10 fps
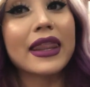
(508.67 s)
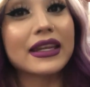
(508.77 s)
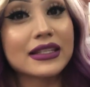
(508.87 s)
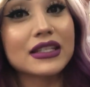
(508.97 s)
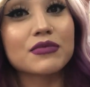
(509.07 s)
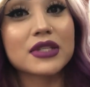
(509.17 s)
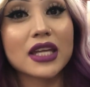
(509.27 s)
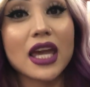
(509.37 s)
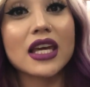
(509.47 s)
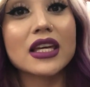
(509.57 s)
this
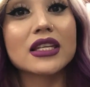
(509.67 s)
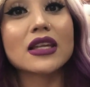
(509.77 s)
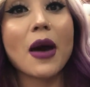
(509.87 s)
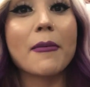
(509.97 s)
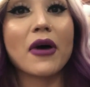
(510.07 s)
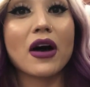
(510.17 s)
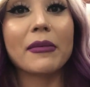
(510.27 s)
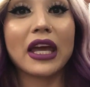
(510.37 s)
lipstick is bomb